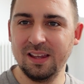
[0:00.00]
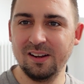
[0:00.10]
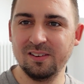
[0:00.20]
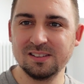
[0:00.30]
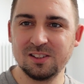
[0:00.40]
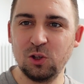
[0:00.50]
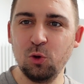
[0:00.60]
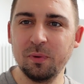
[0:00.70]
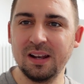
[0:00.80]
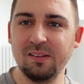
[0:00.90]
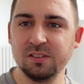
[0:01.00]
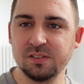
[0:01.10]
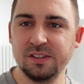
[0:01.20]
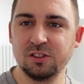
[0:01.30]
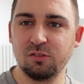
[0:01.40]
here is human levels
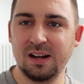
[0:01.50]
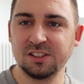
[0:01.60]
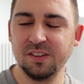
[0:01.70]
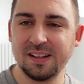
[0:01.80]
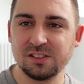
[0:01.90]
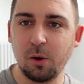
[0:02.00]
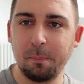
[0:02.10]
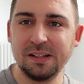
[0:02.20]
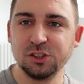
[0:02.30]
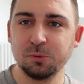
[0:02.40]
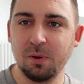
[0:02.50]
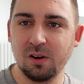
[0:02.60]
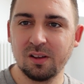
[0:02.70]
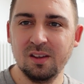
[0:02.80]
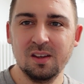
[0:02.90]
of interaction. That's our
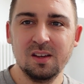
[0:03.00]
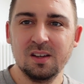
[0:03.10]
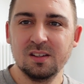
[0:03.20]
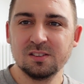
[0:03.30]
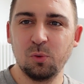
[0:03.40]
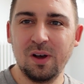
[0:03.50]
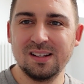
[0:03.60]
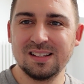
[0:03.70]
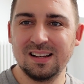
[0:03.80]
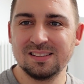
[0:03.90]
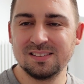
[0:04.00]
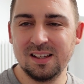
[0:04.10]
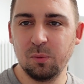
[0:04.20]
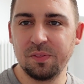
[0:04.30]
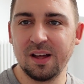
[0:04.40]
benchmark. So where does Alice
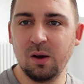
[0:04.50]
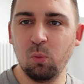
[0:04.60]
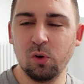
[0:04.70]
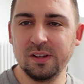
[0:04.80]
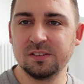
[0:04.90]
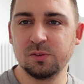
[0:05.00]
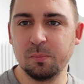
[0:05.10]
sit with that and what needs to